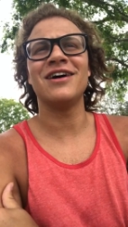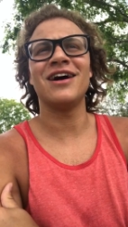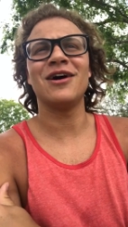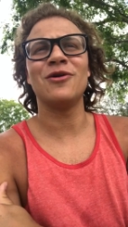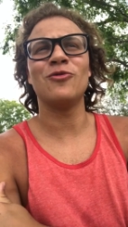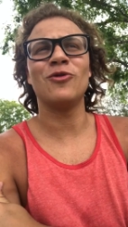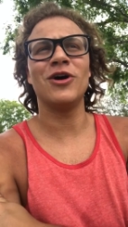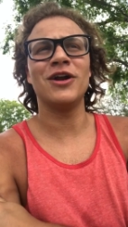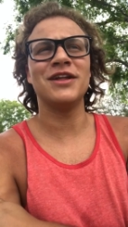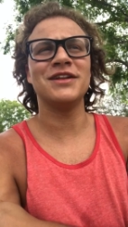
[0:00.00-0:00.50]

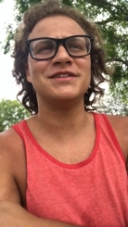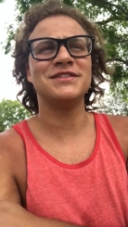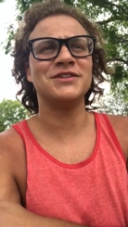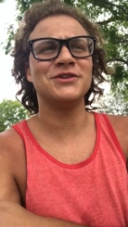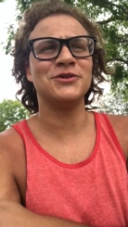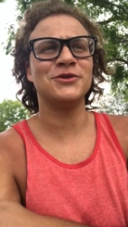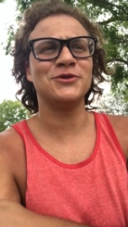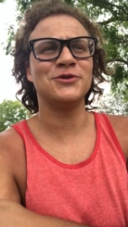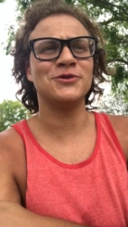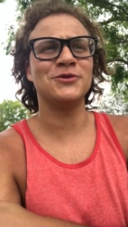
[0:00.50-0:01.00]
I wanted
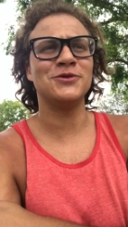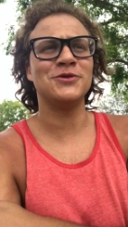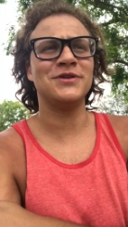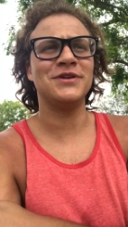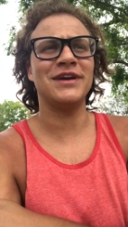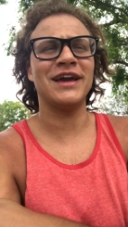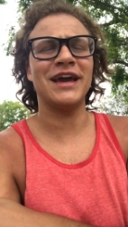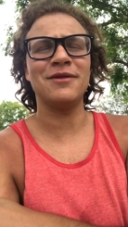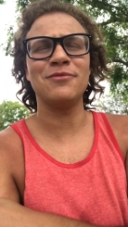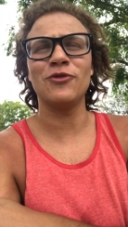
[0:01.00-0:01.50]
to
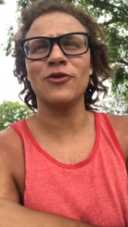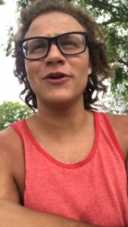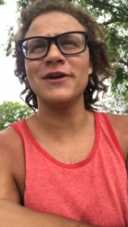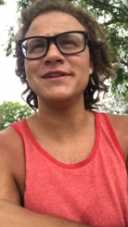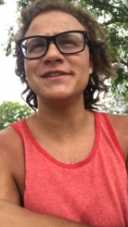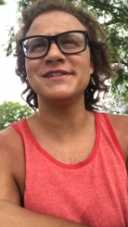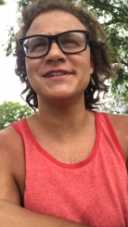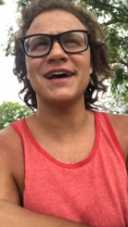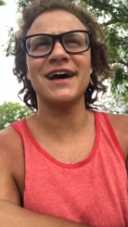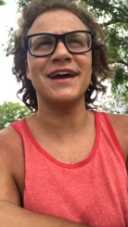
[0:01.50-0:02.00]
gain more
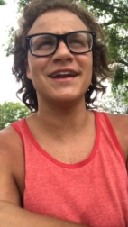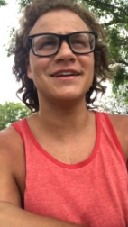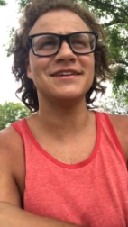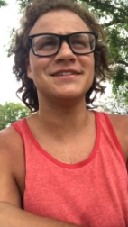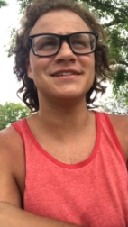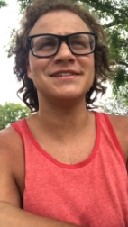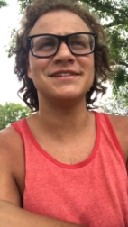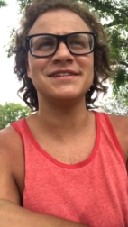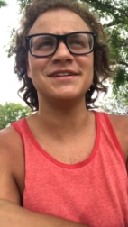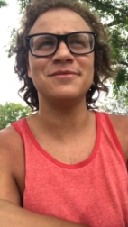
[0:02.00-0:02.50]
insight
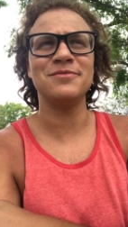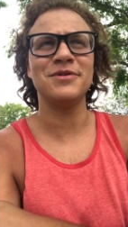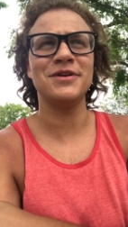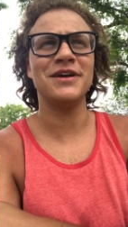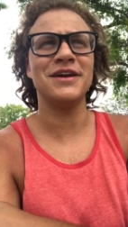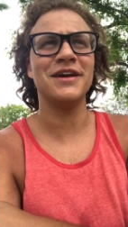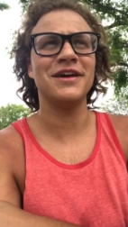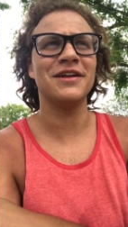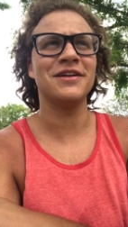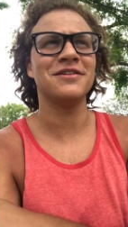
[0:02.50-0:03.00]
into
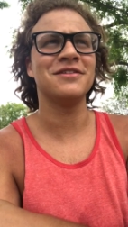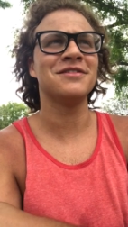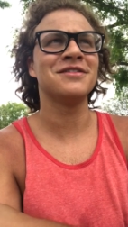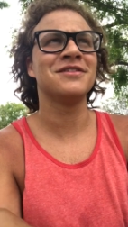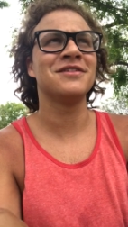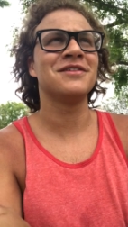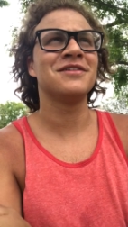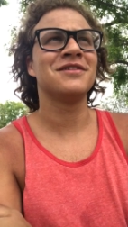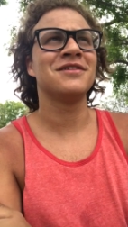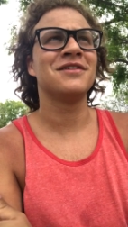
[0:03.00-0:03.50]
CP
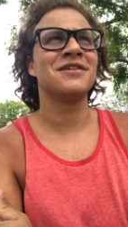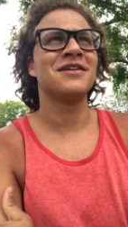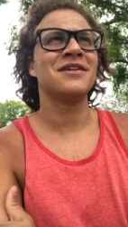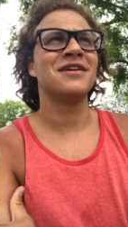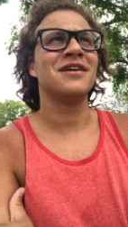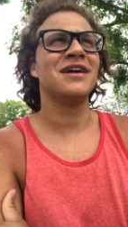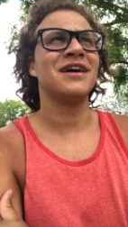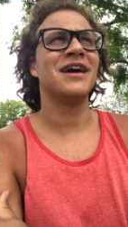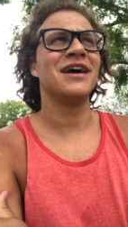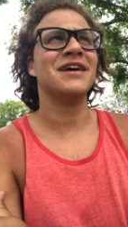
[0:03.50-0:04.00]

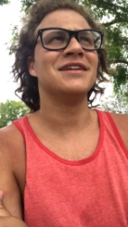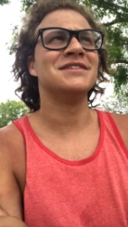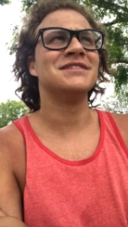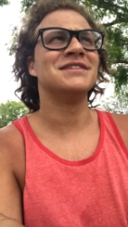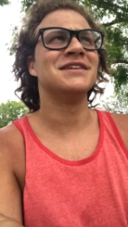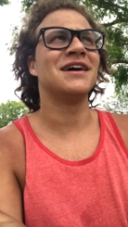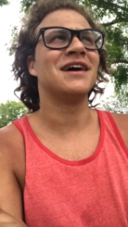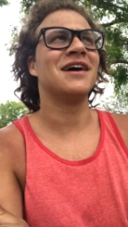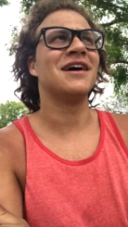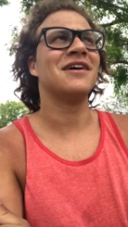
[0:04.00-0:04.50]

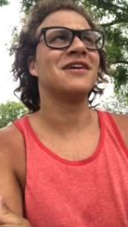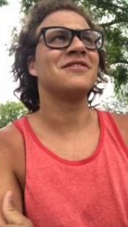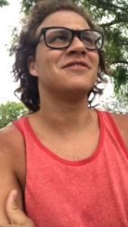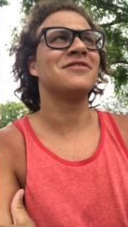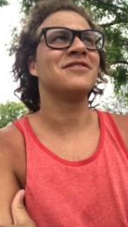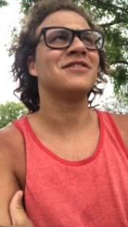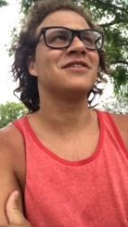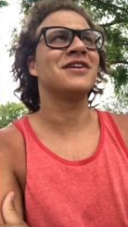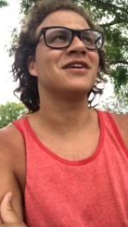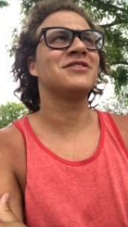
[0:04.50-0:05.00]
and
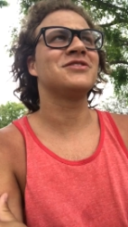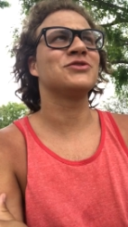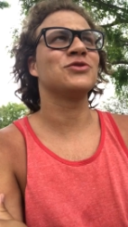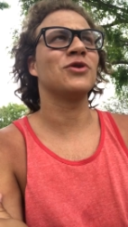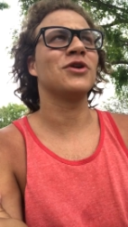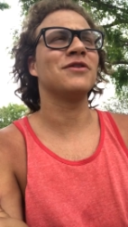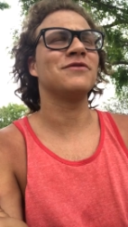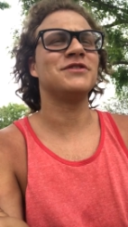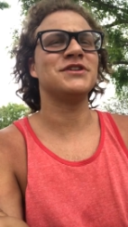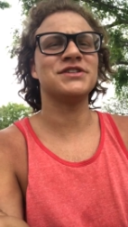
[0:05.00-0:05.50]

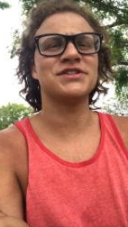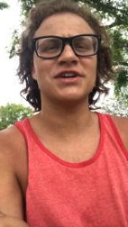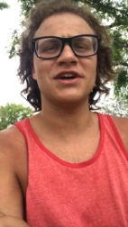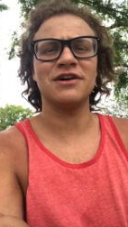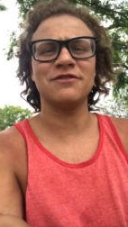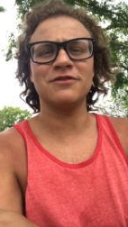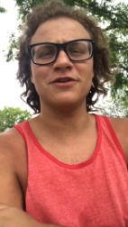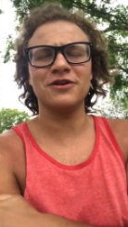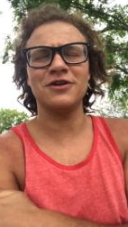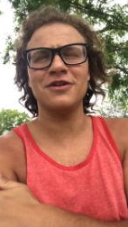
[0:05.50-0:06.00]
sort of
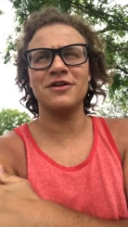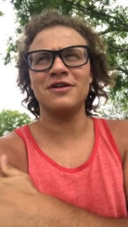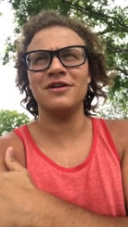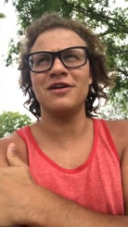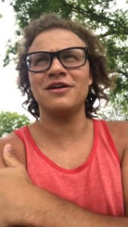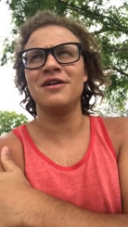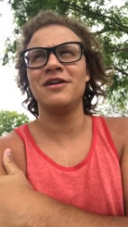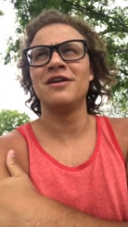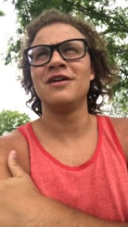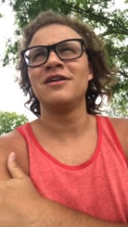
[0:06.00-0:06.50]
discover
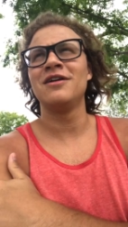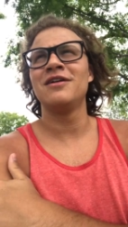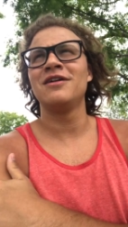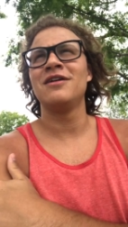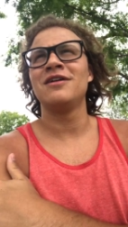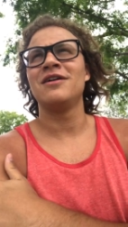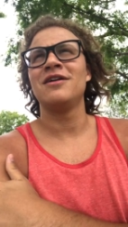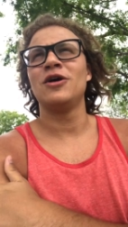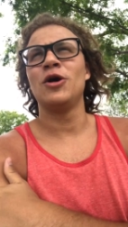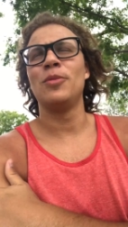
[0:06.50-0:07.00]

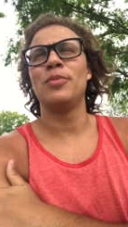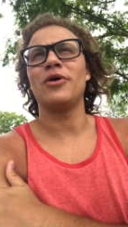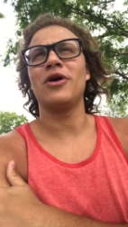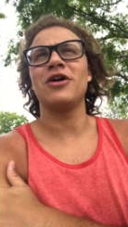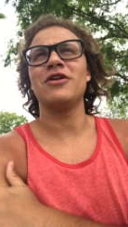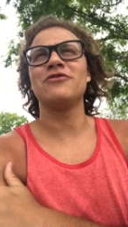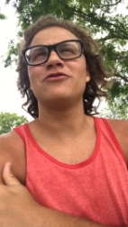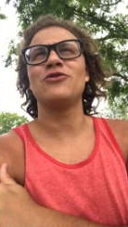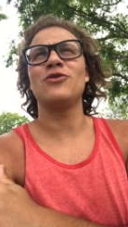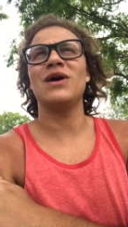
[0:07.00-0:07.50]
a
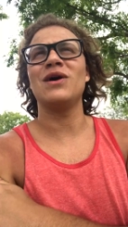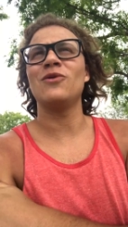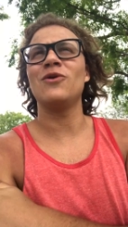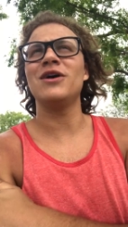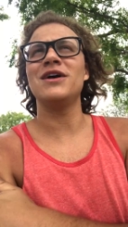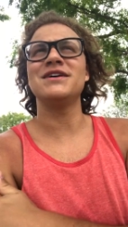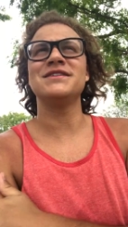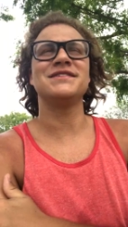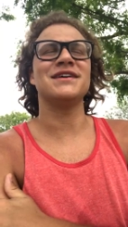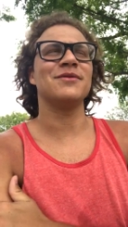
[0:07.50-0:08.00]
part of who I
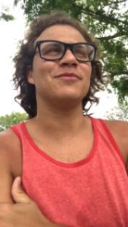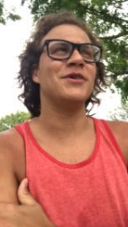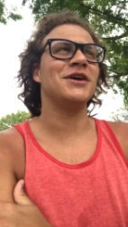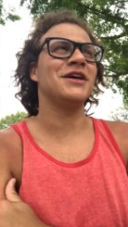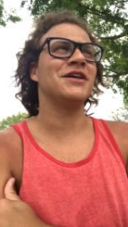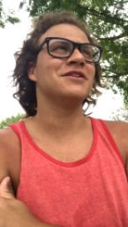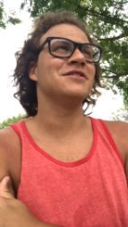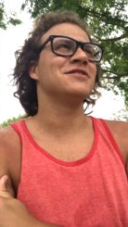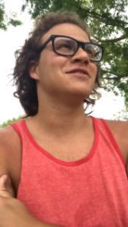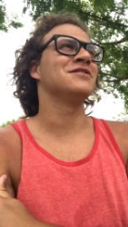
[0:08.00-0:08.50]
was. I
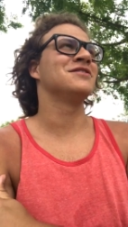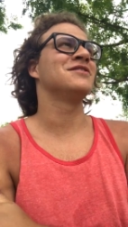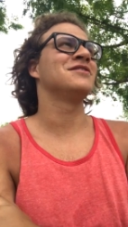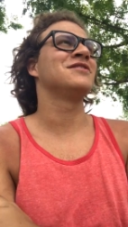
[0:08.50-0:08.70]
mean,